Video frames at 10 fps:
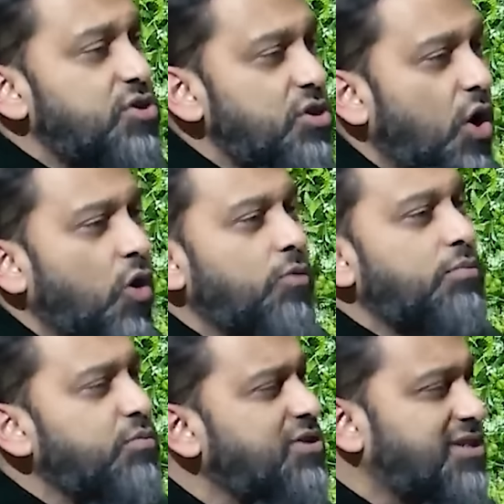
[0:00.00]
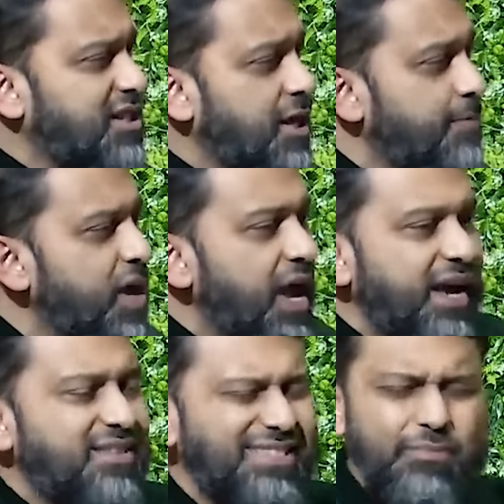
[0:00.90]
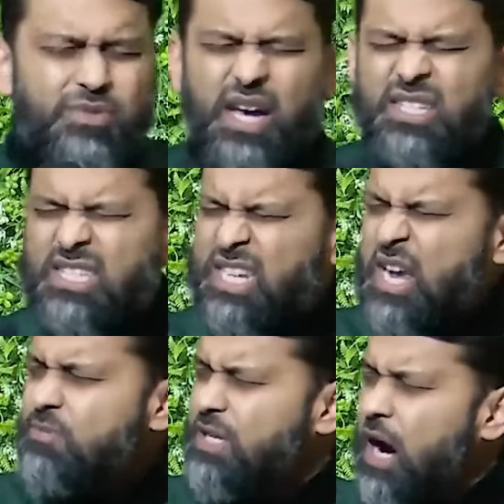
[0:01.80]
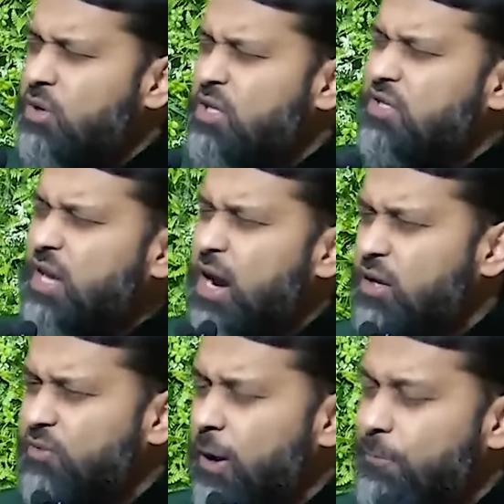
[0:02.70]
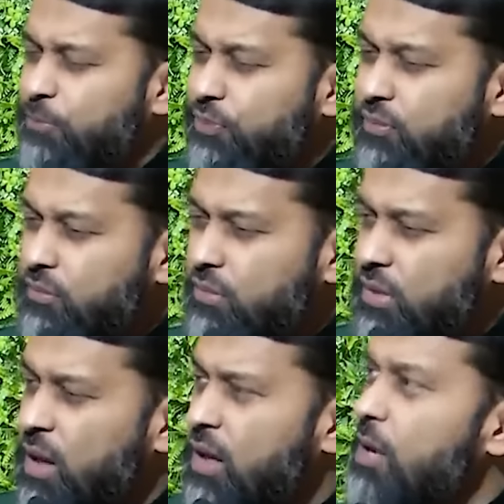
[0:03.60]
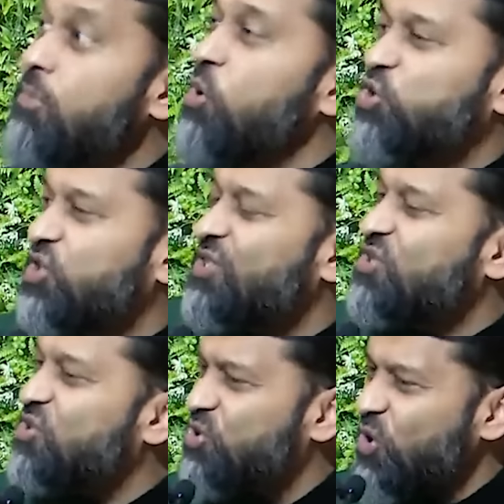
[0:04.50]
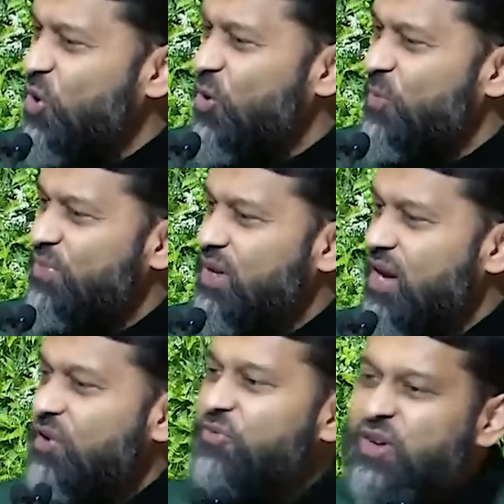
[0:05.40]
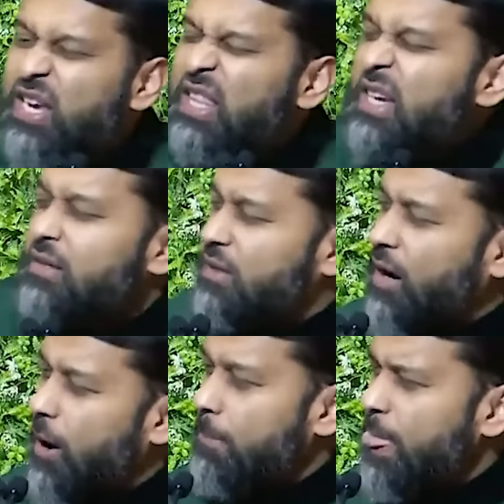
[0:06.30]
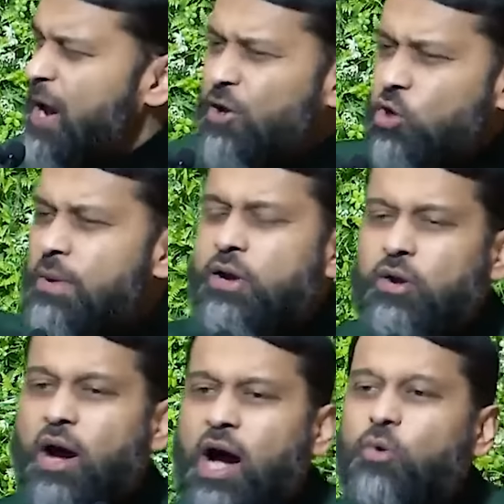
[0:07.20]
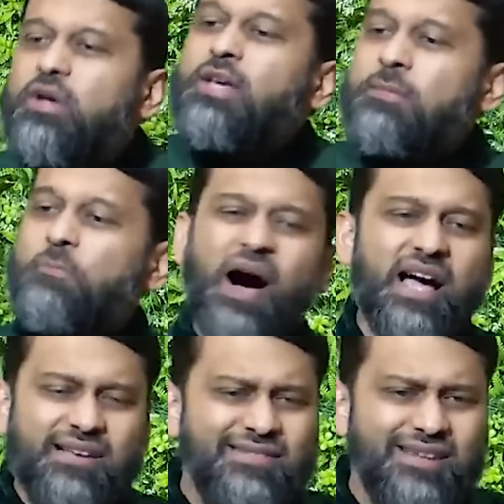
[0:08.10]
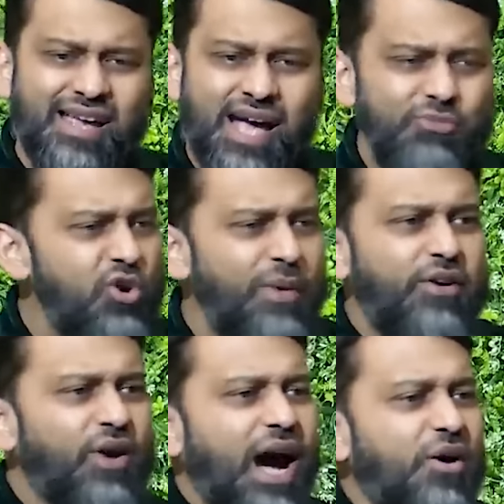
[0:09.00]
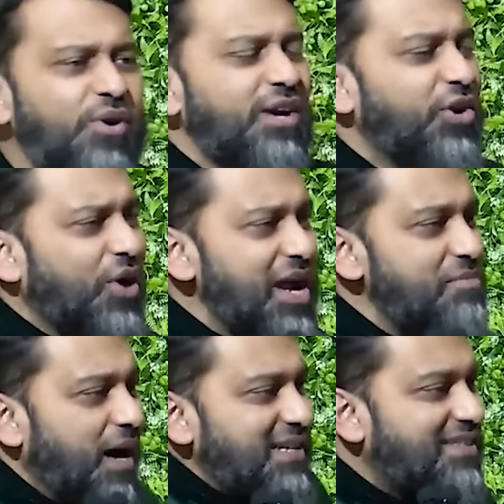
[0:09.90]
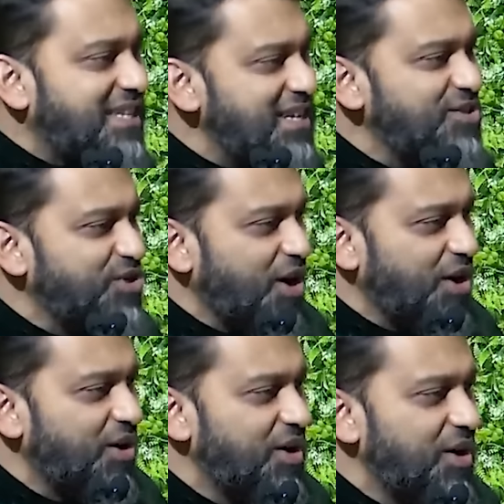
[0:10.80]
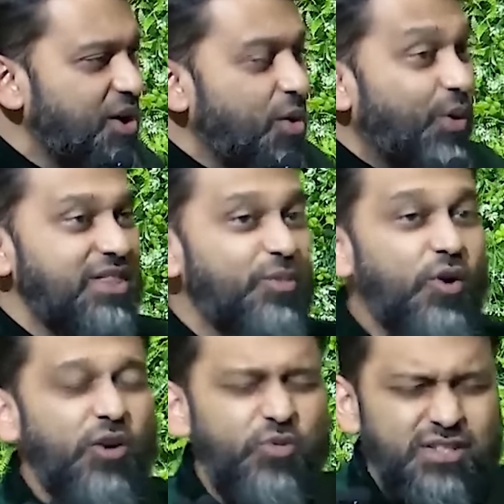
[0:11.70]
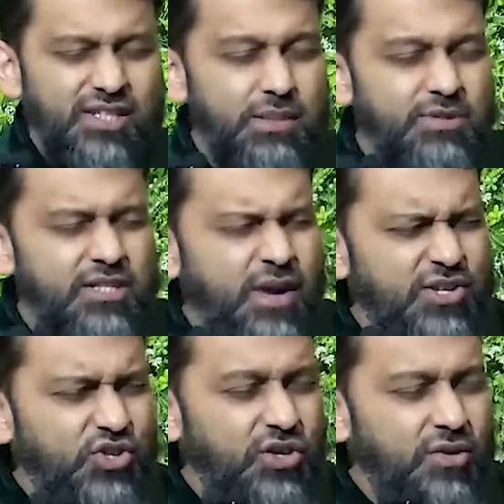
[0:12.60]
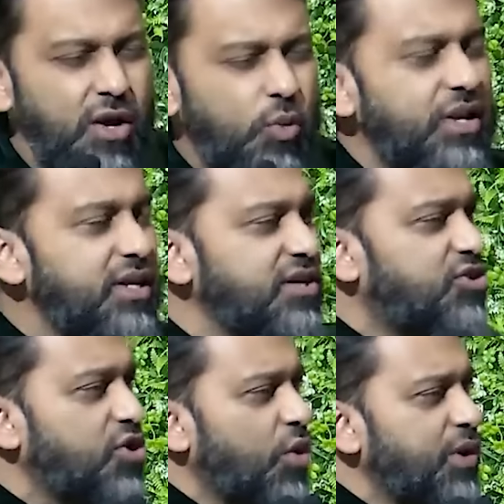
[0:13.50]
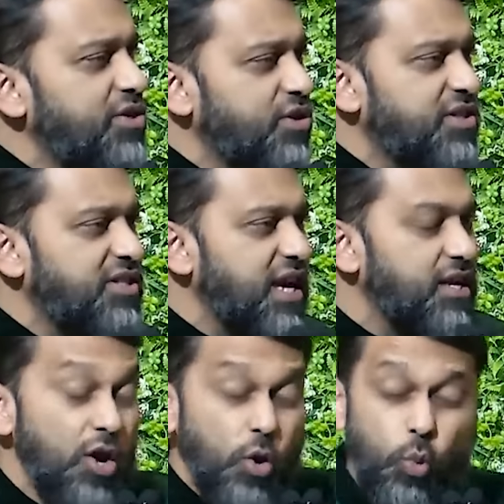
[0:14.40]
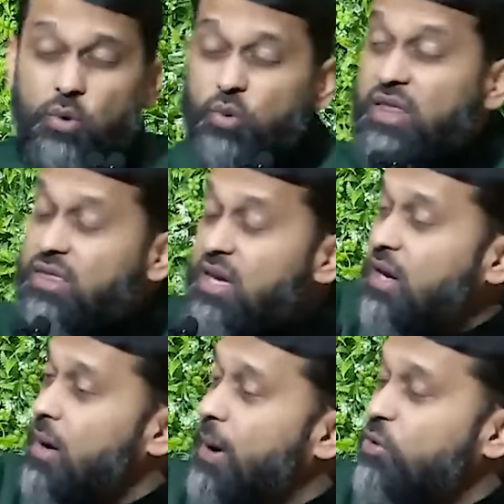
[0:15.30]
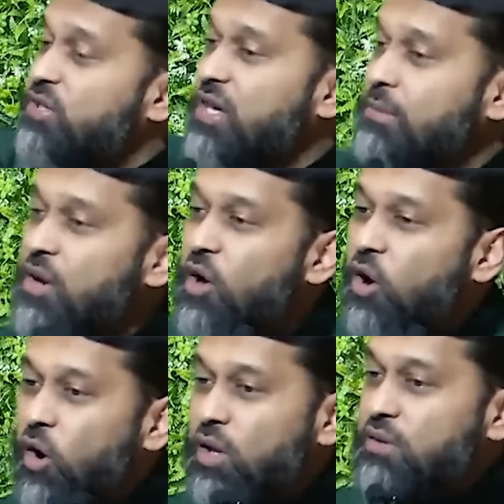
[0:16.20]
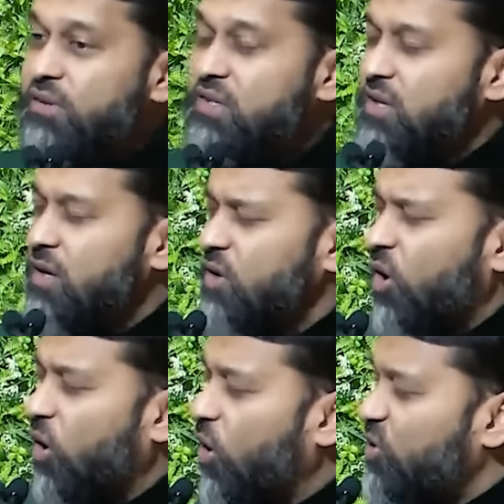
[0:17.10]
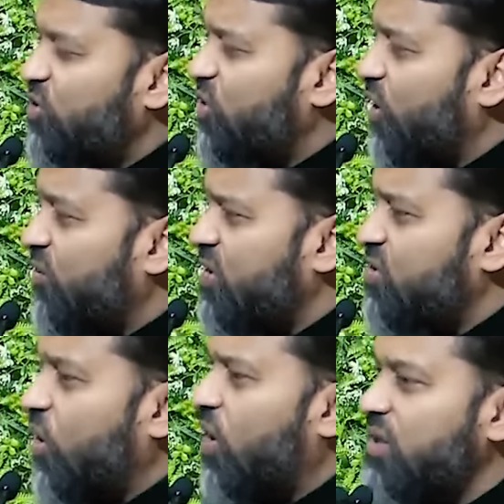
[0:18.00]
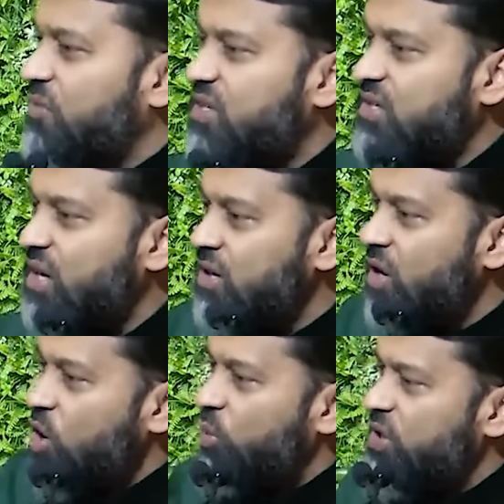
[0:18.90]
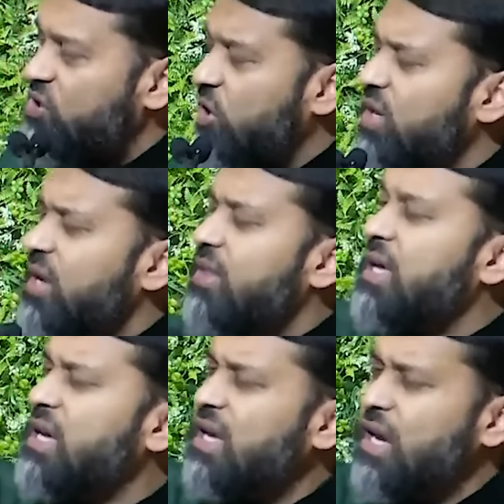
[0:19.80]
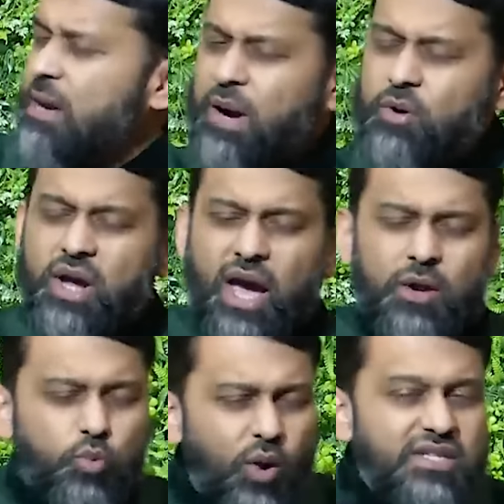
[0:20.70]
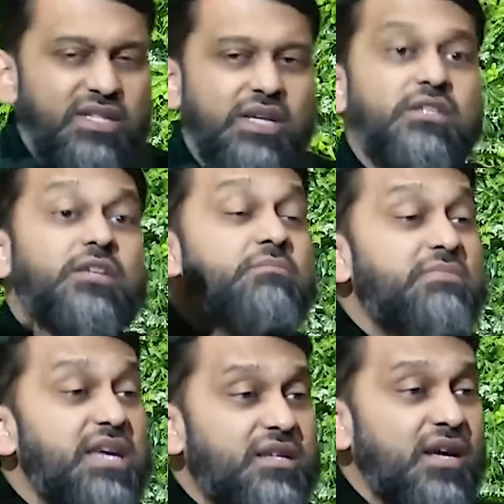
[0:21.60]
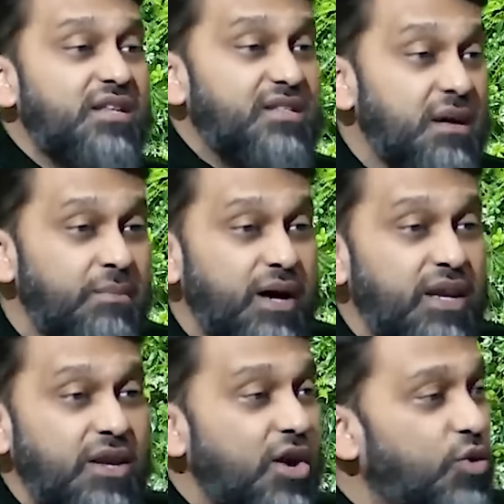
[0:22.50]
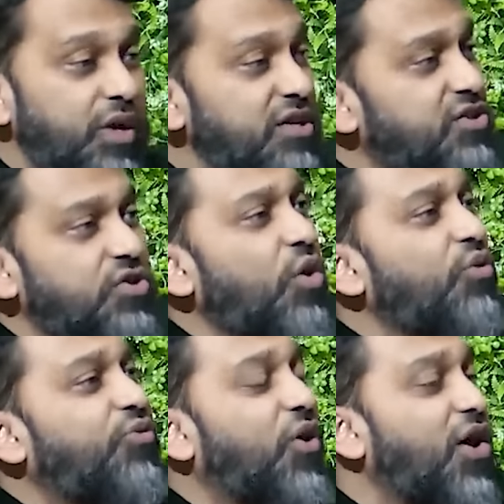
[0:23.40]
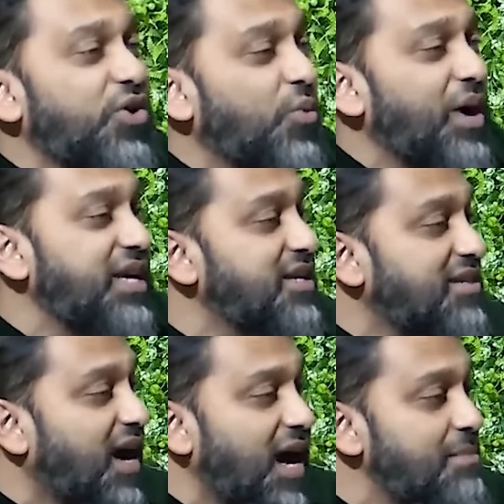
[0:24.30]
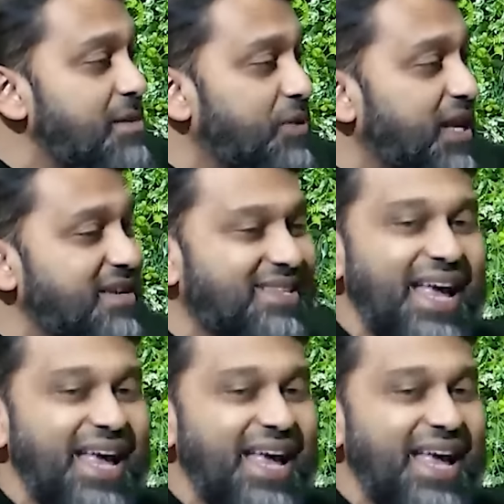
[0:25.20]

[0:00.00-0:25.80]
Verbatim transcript: no Muslim except that deep down inside of him, emotions stir feelings come. No matter how impious I am, no matter how great my sins are, when the Prophet is mentioned, when his stories are said, when we think about him, all of a sudden our heart softens. All of a sudden we start thinking about and wanting to meet somebody who is so far away in time and place,